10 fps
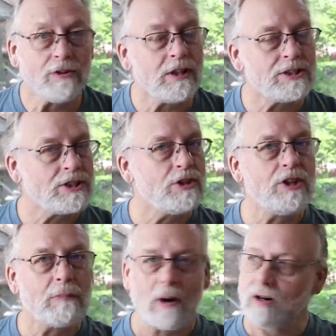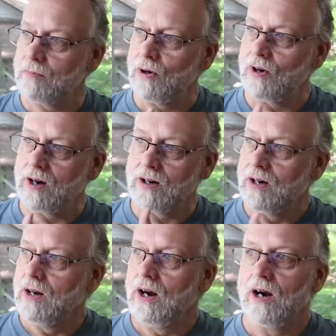And that's the unique part about
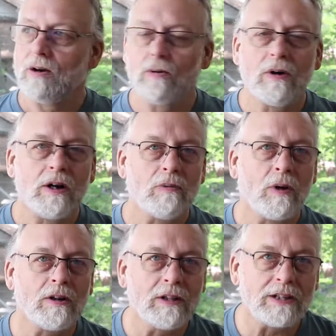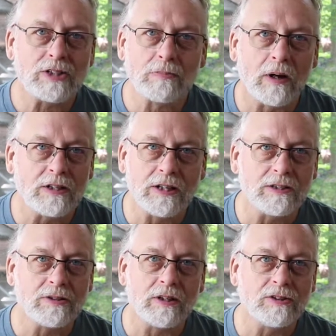our wild grasses patch.
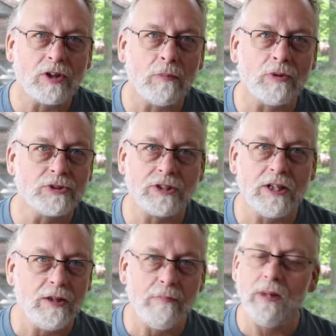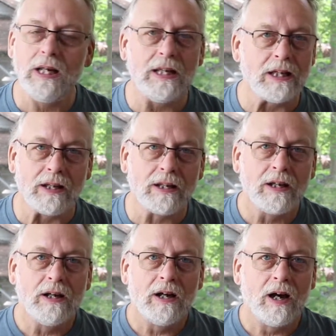It's almost immediate
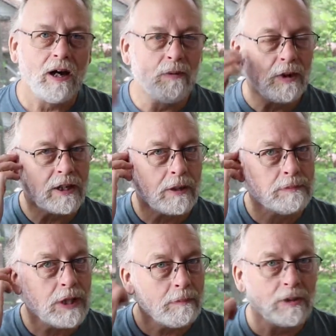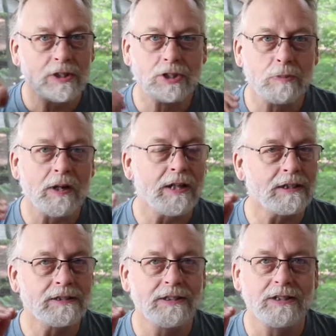when it comes up in the
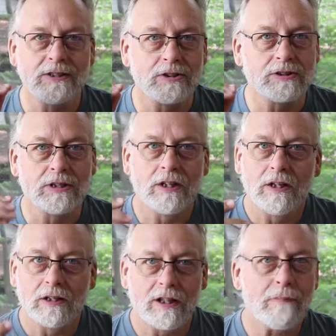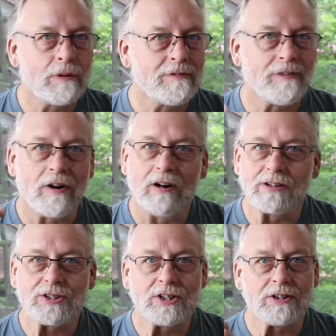springs that there's leopard
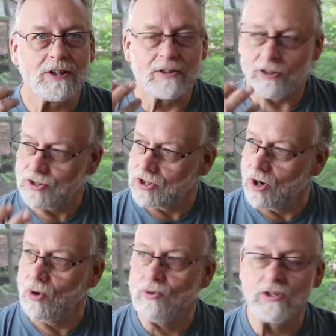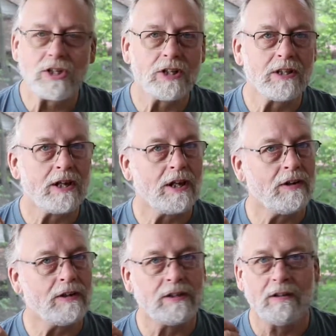frogs in there, there's toads in
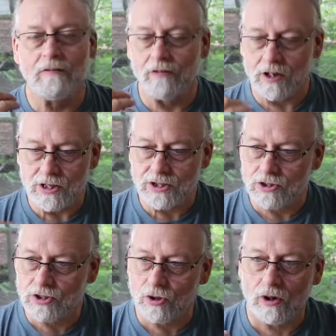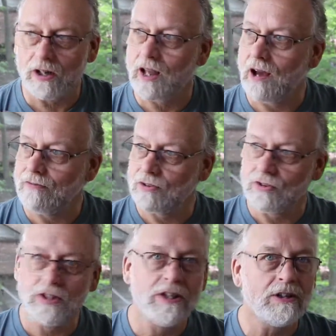there, and then very shortly after
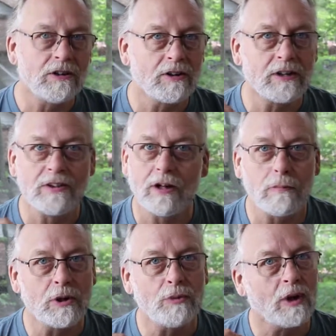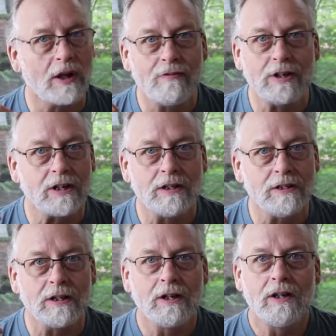the deer are in there pretty well every
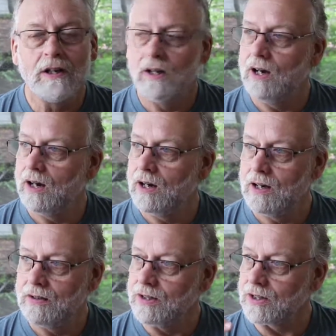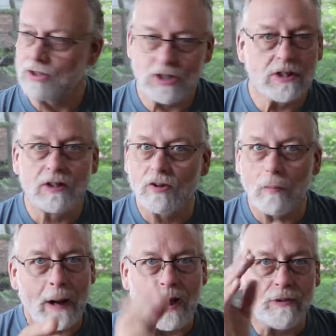night. You can see their little
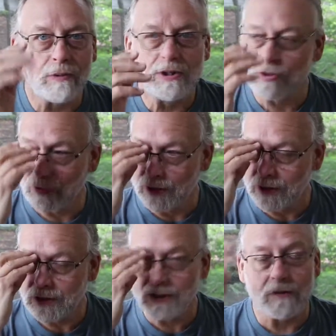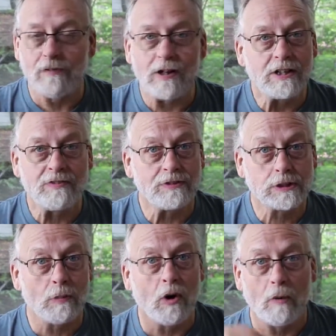pathways through, and it's just a very
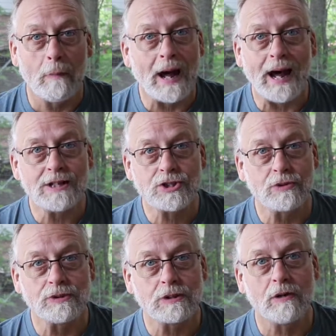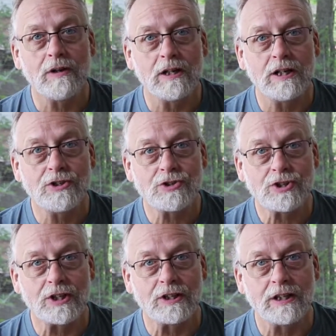small patch, so it's quite an
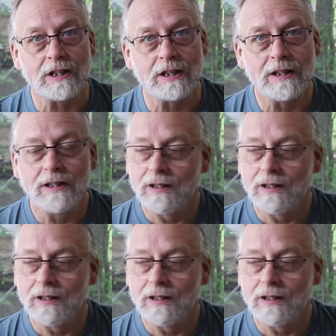interesting thing.